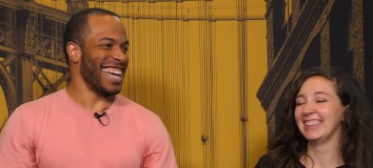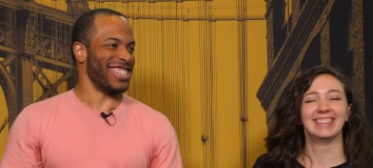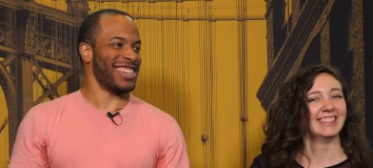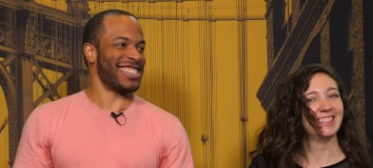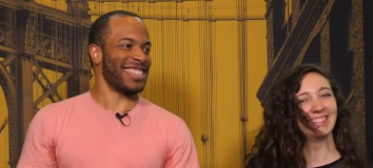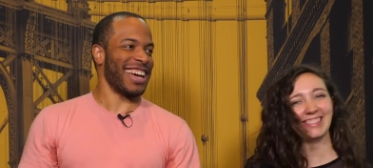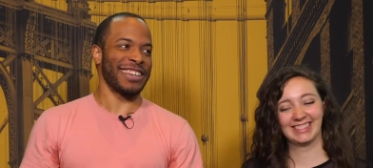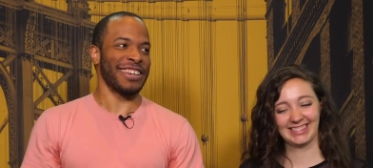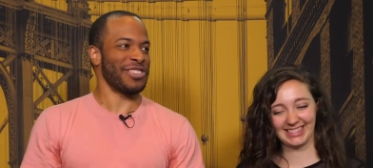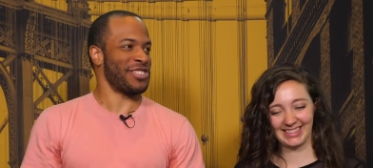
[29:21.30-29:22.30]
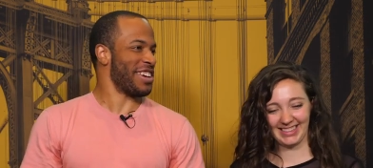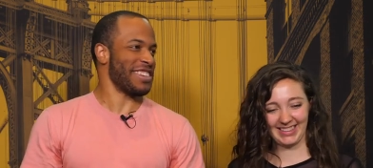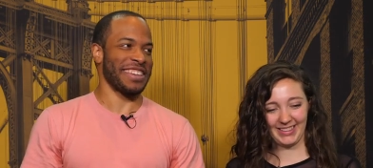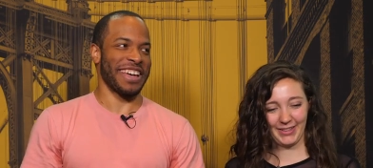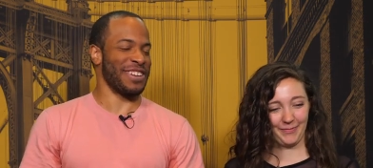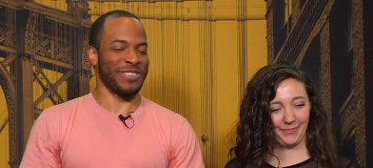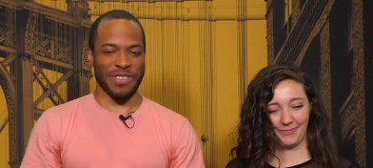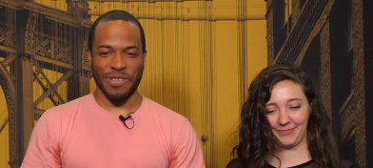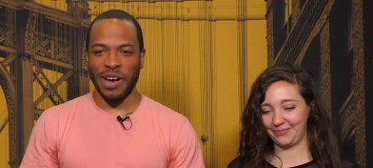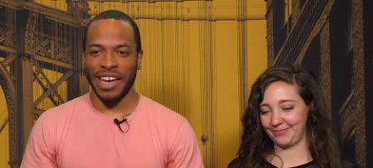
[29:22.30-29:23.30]
Speaker 1: and just like shake his head and
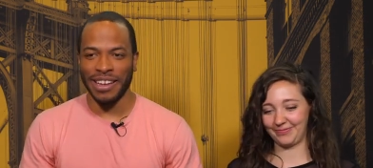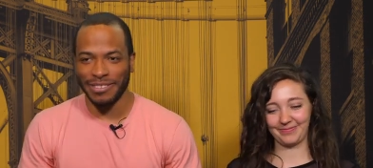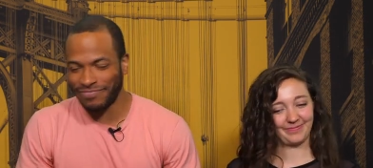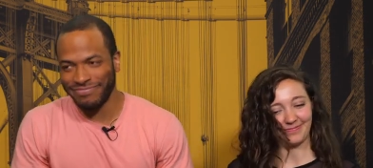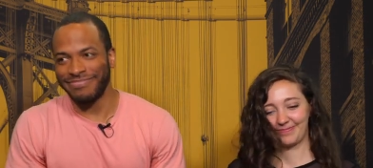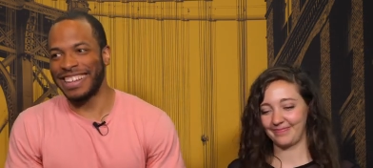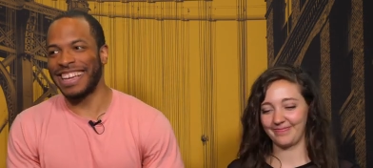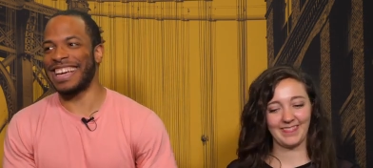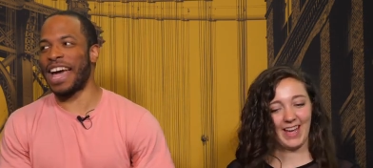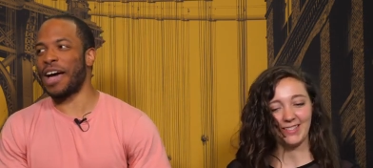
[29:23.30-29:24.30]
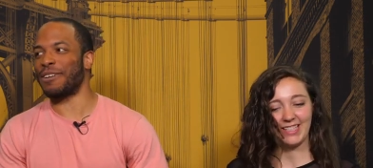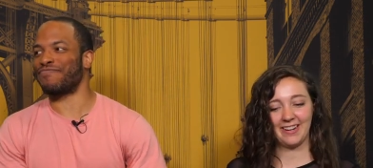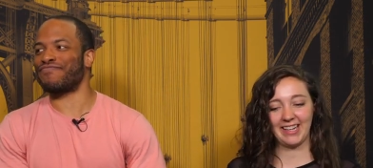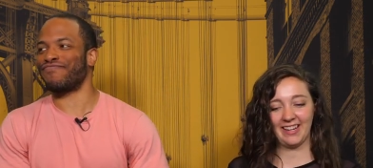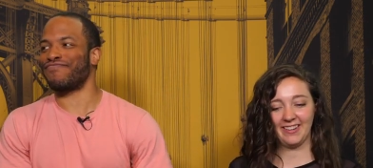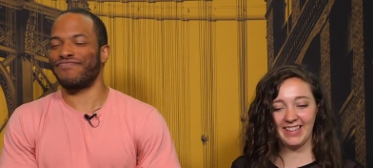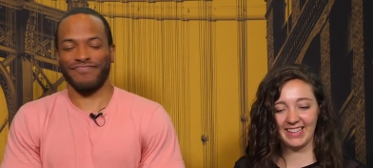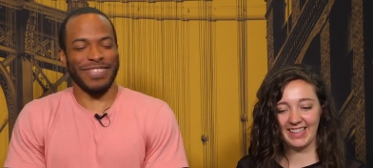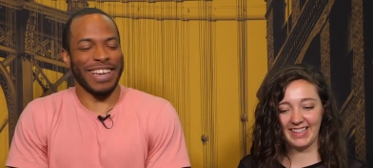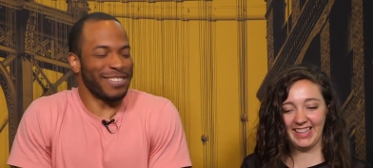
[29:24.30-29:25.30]
turn away. Yeah. How dare you?
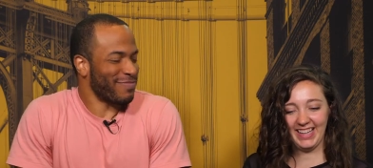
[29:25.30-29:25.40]
yeah.